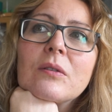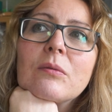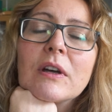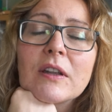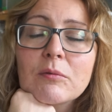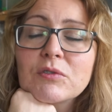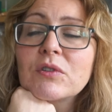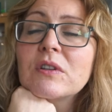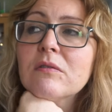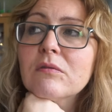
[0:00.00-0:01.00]
well, that was
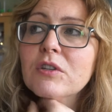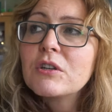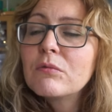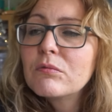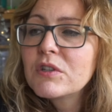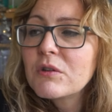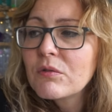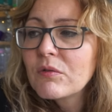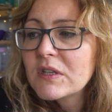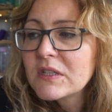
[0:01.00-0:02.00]
only two, two,
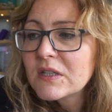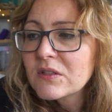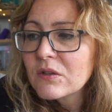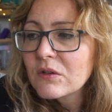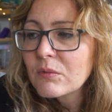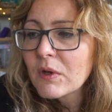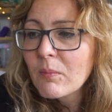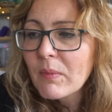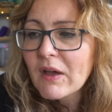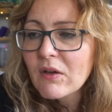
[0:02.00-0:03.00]
three days ago. We
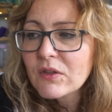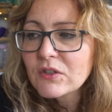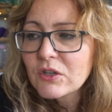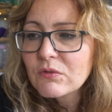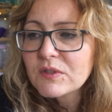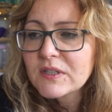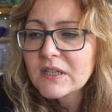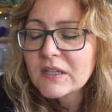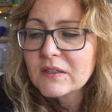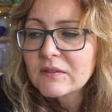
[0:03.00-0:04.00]
got back on the
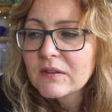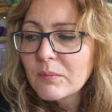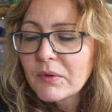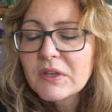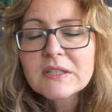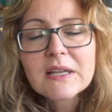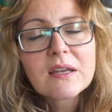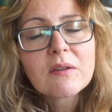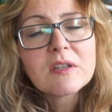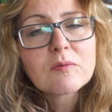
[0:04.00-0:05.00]
Tuesday. But he's
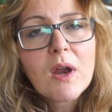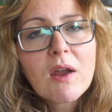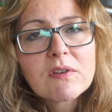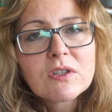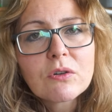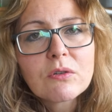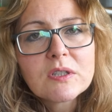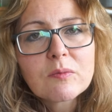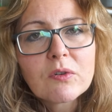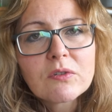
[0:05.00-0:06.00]
like, he's raring to go,
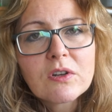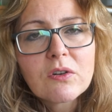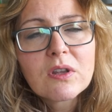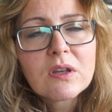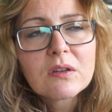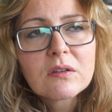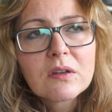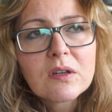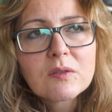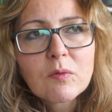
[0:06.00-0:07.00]
he's wanting another,
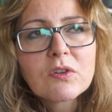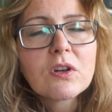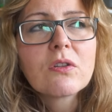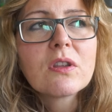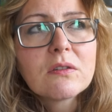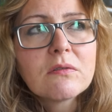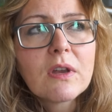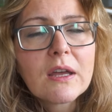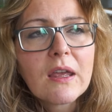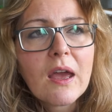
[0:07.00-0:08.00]
he's wanting another
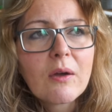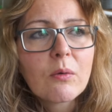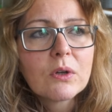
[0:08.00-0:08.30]
night out,